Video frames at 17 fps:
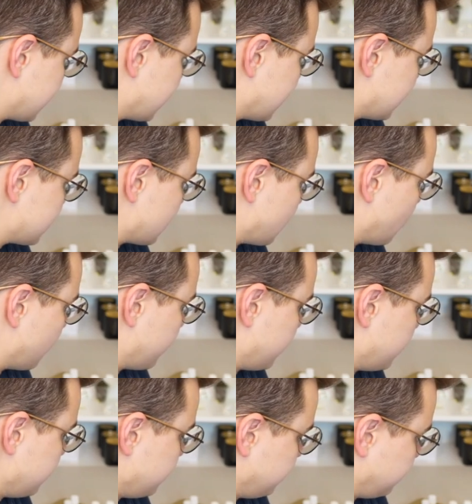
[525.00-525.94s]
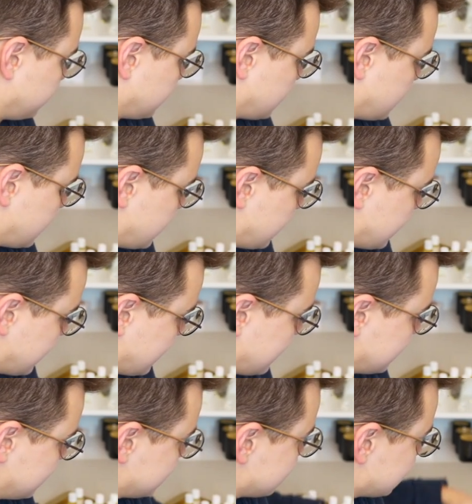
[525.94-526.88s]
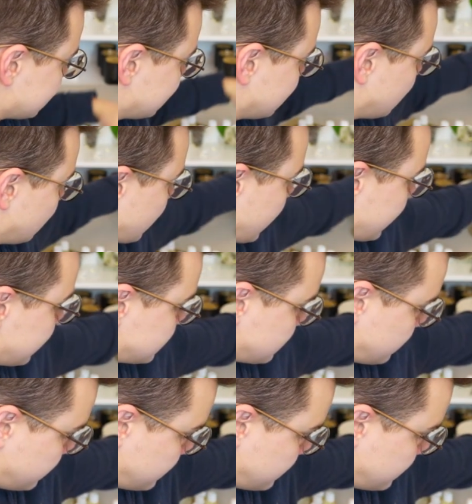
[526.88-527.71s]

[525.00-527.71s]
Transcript: get it to open. And okay, so